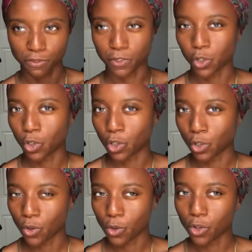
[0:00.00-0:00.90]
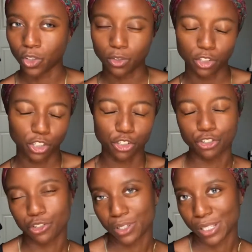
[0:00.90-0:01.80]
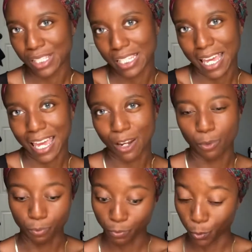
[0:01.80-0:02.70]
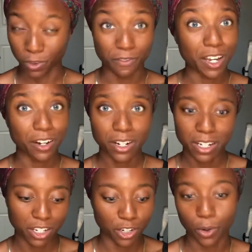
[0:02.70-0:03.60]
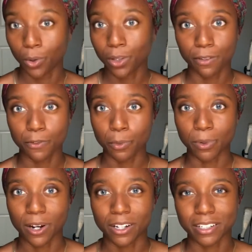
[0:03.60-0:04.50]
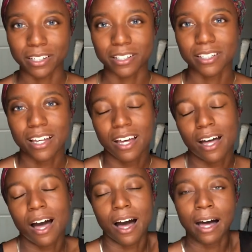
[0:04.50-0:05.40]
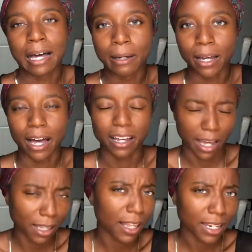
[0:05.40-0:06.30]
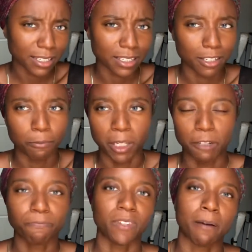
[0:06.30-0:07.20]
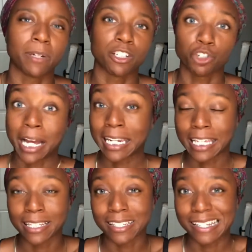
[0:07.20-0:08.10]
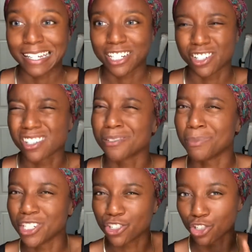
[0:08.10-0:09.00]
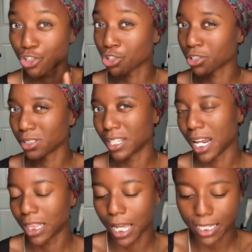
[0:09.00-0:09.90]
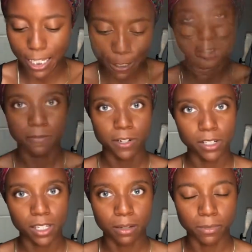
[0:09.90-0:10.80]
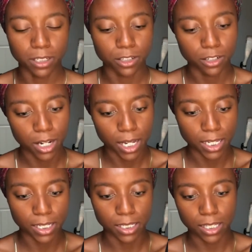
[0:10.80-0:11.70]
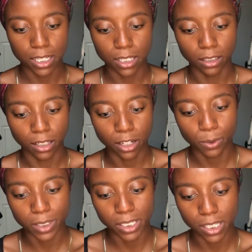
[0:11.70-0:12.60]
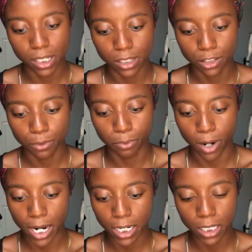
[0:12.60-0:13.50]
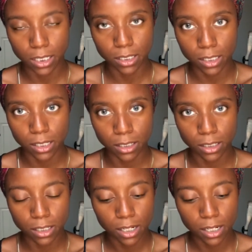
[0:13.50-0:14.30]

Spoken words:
feel luxurious again with very, you know, only a few products, I liked it. But I'm going to try it again today just to be sure that I like it. So the first thing I'm going to try is the Liquid Touch Brightening Concealer